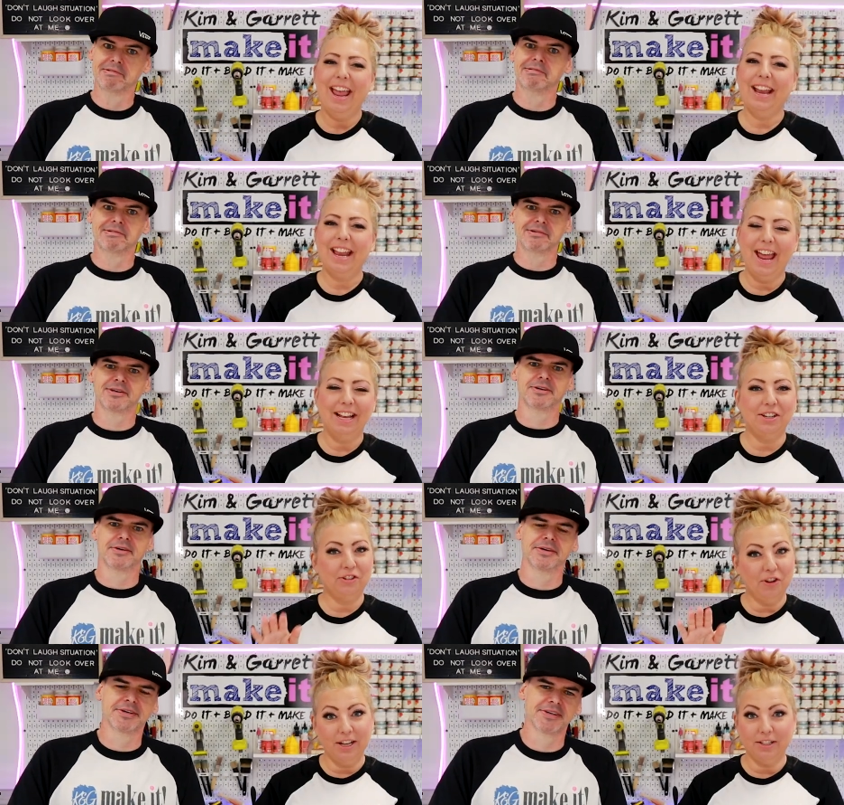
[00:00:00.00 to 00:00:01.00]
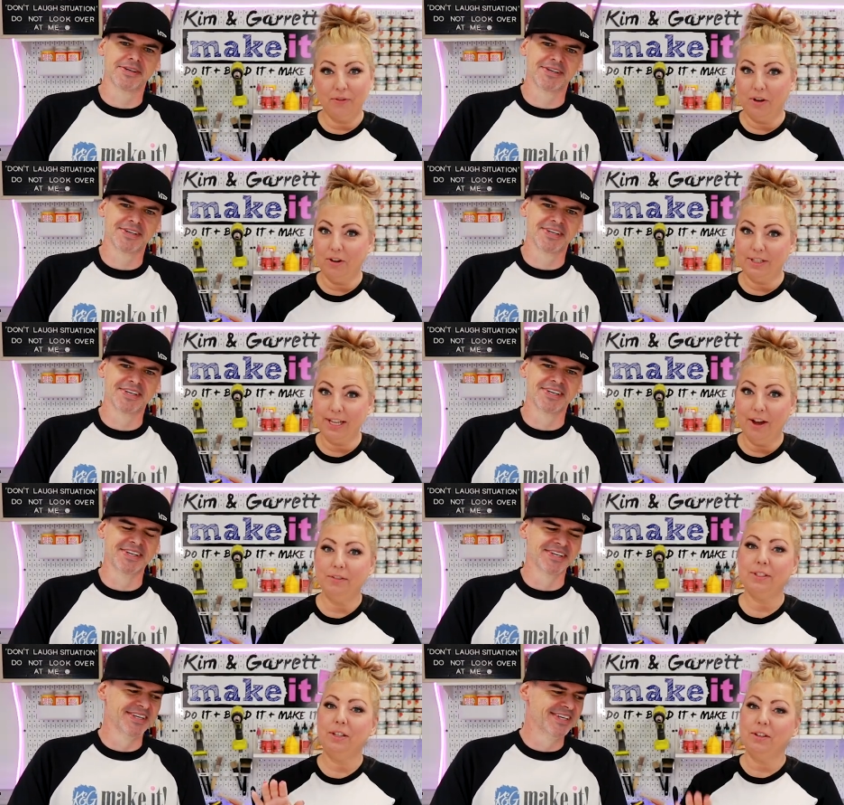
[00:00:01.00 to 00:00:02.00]
Speaker 1: and add your transfer
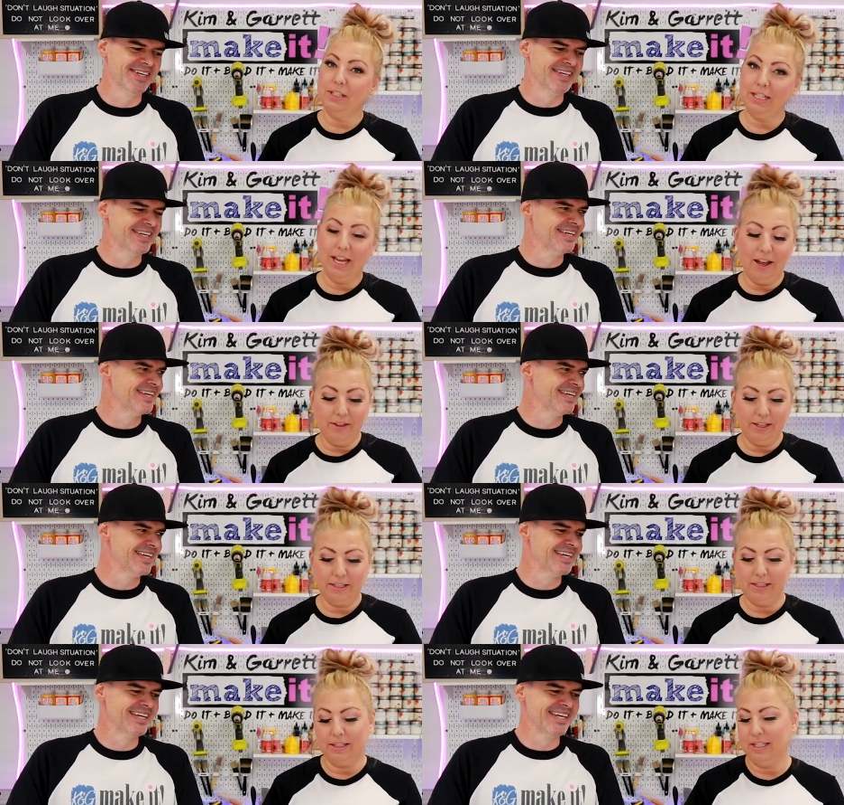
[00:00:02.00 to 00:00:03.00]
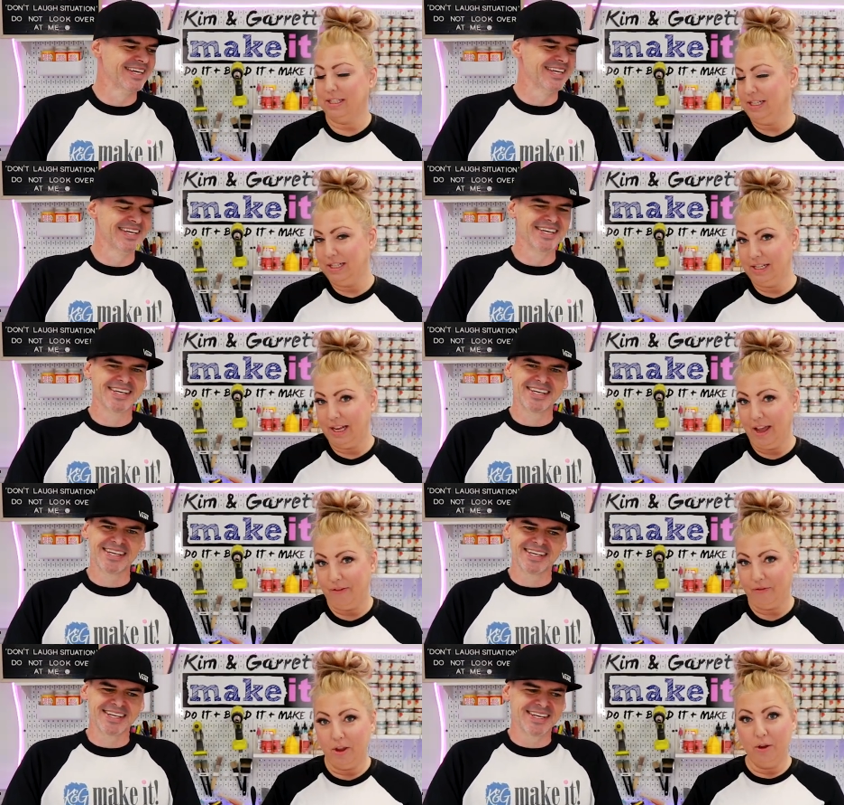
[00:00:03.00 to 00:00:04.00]
yourself so you can see how these this
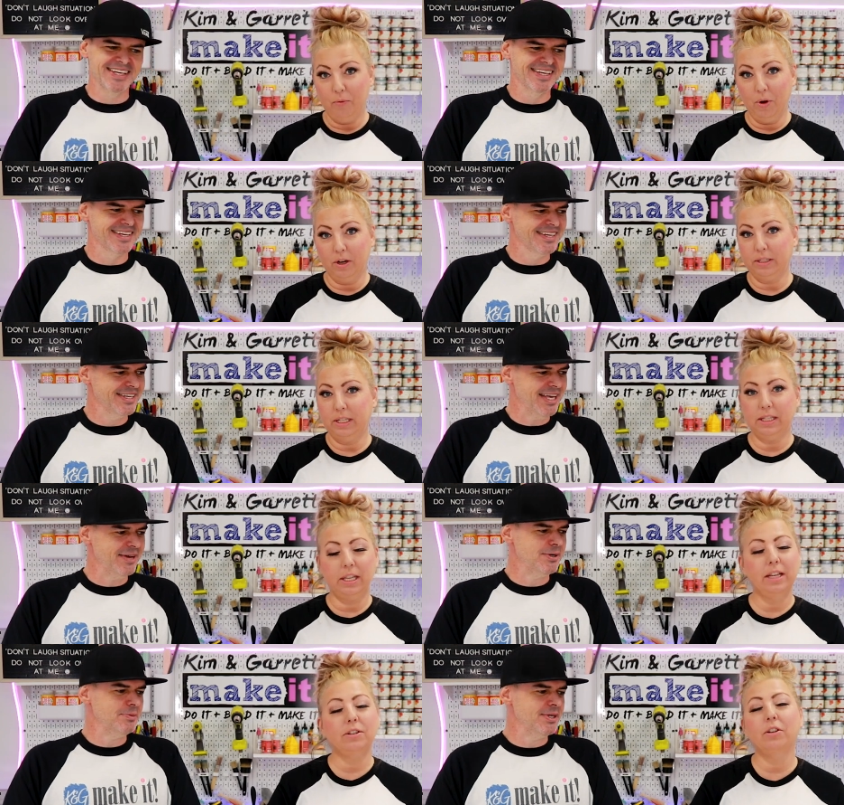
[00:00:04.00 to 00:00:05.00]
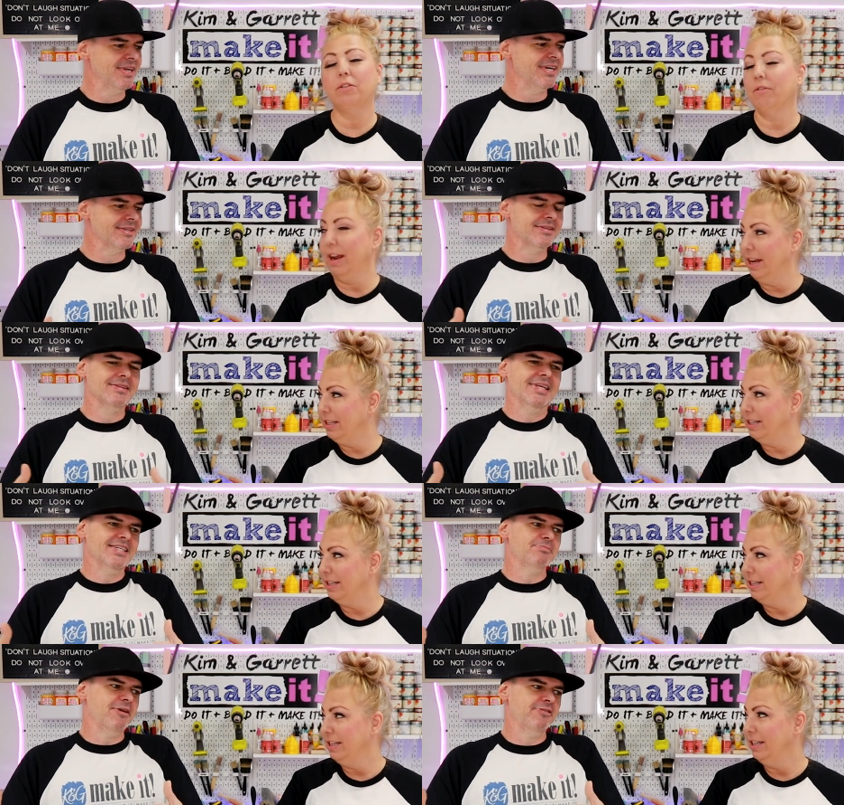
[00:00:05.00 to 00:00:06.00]
DTF works. These yeah, things I mean, are like, great.
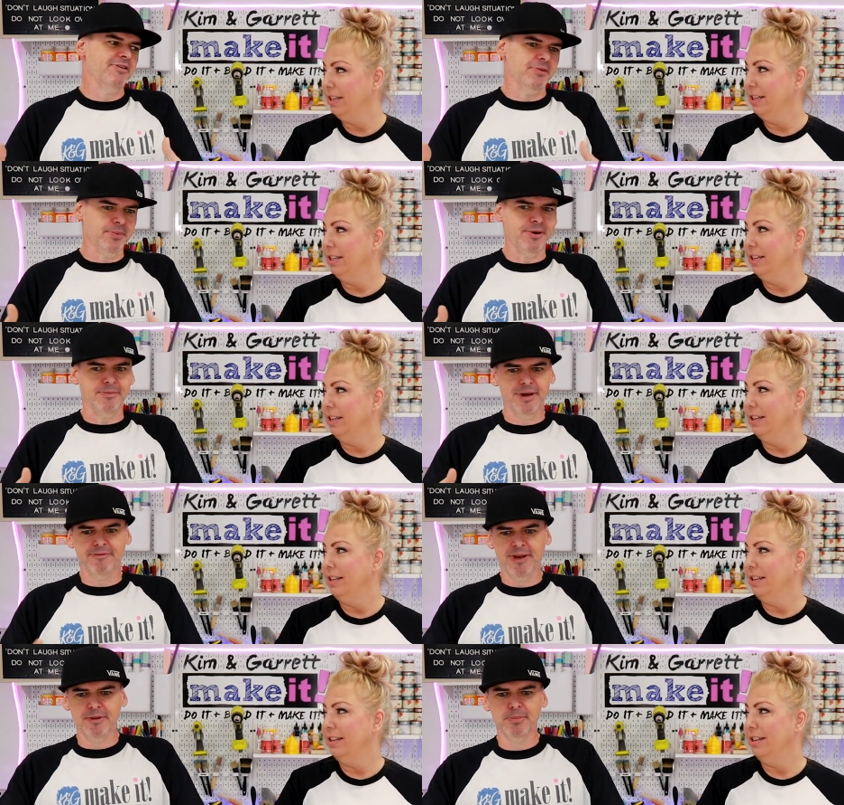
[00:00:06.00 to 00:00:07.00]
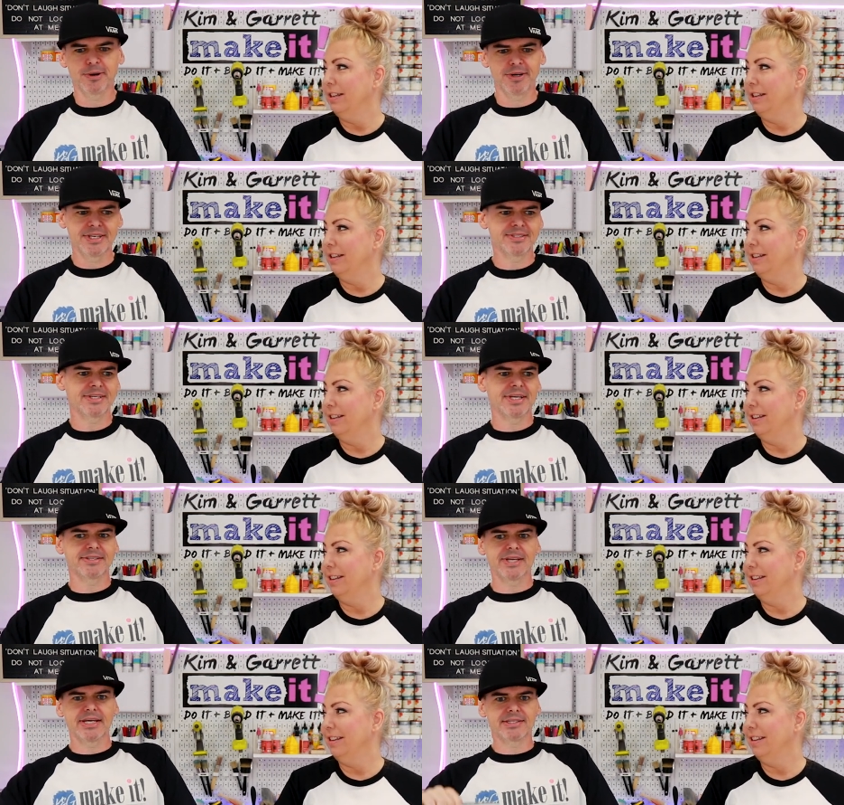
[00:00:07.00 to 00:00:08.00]
Speaker 2: That's my favorite part. My favorite part is that
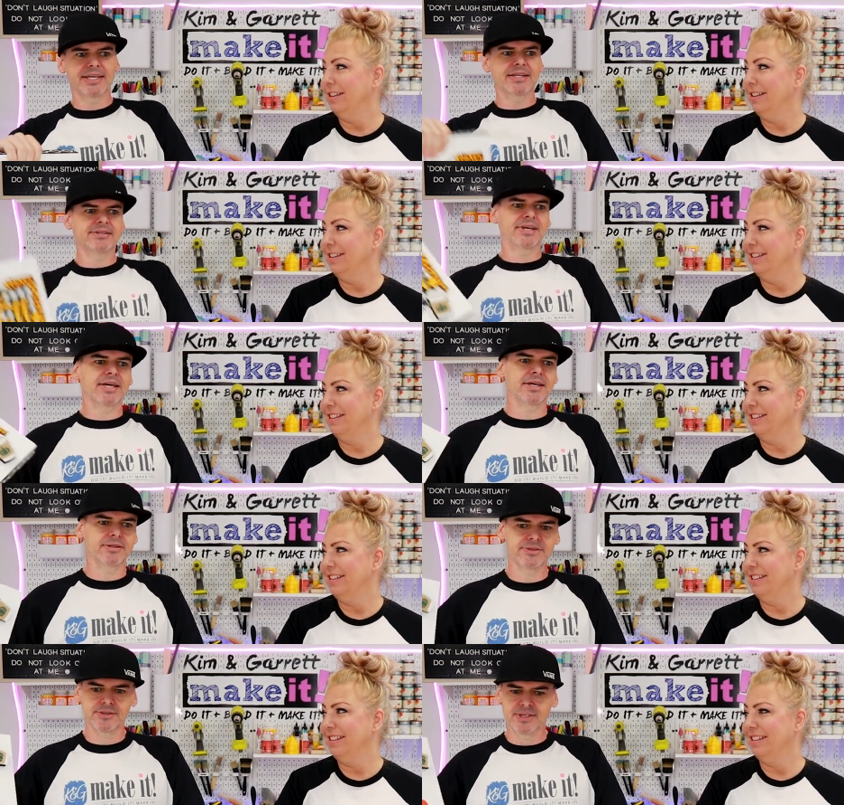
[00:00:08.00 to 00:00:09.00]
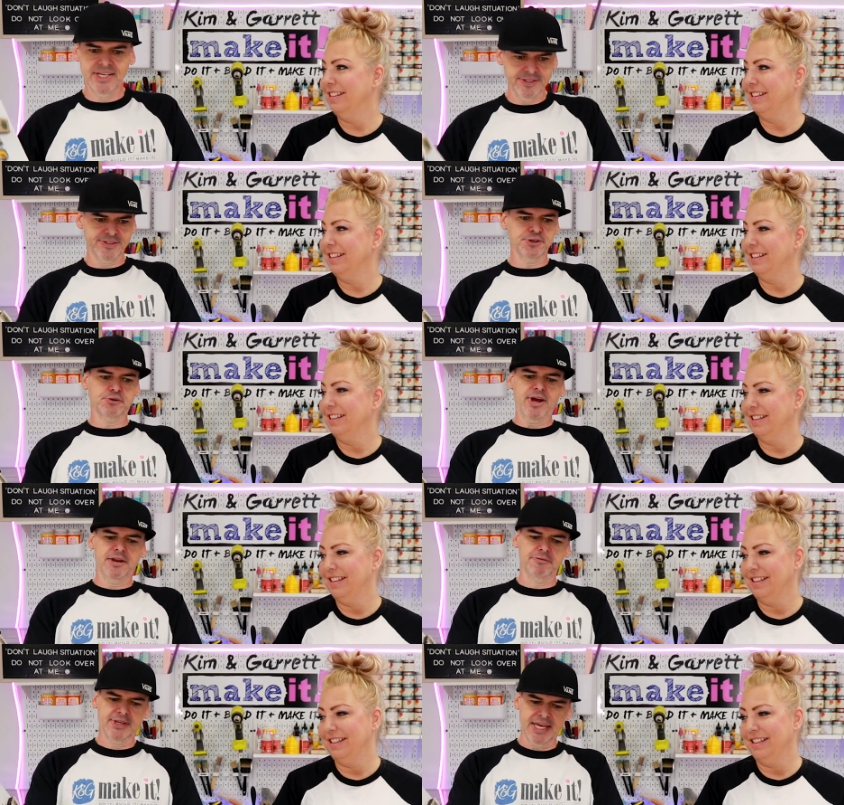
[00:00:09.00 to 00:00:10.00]
it's like 10 seconds, instant
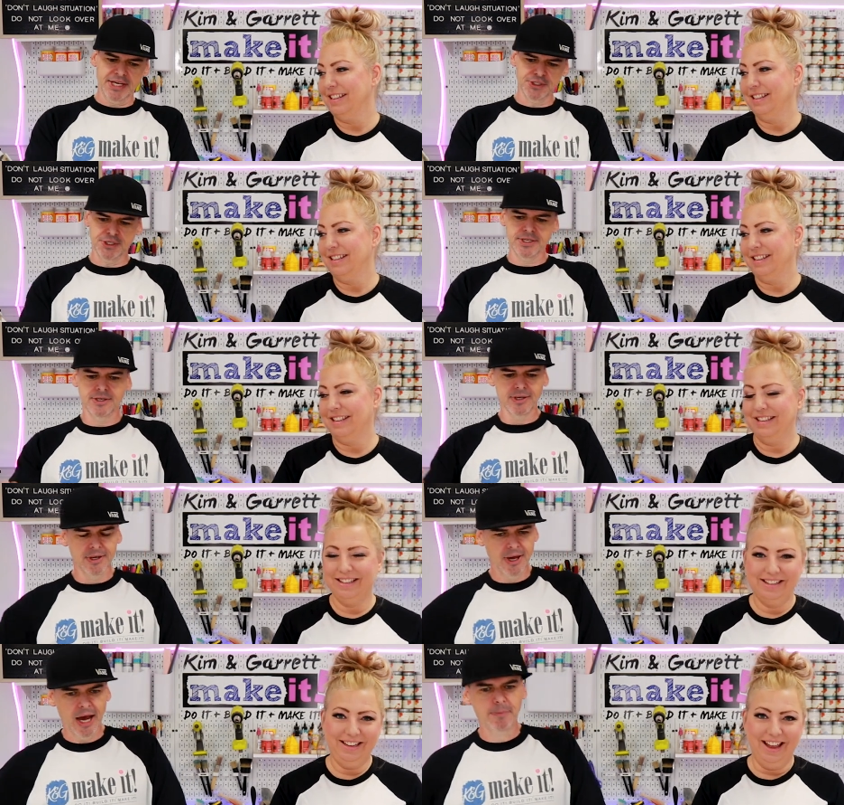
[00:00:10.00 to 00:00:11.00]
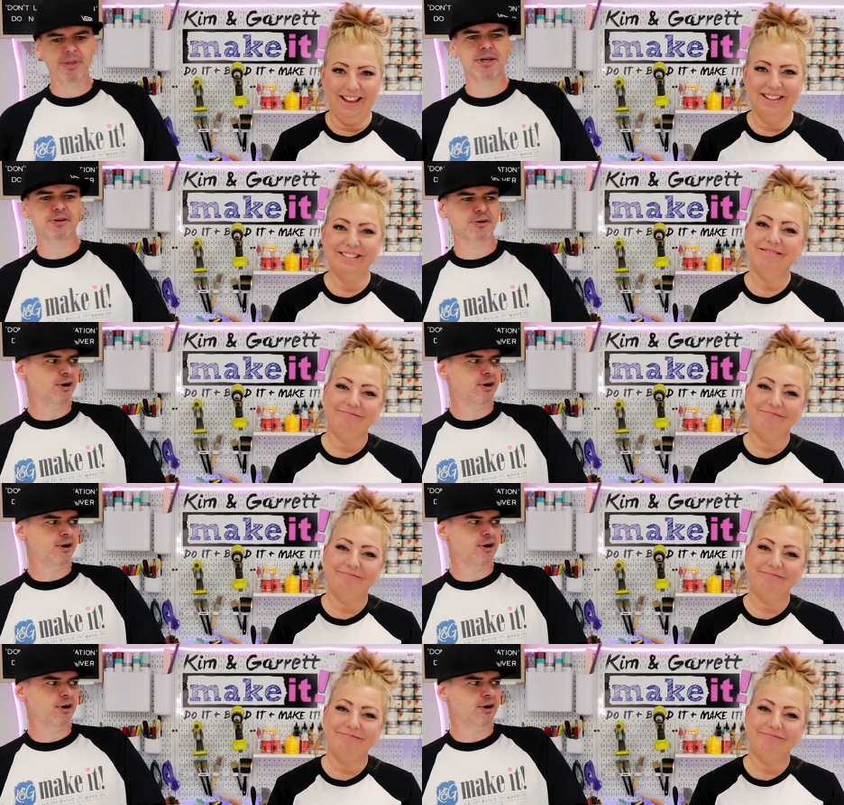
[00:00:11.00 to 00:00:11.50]
gratification. I peel it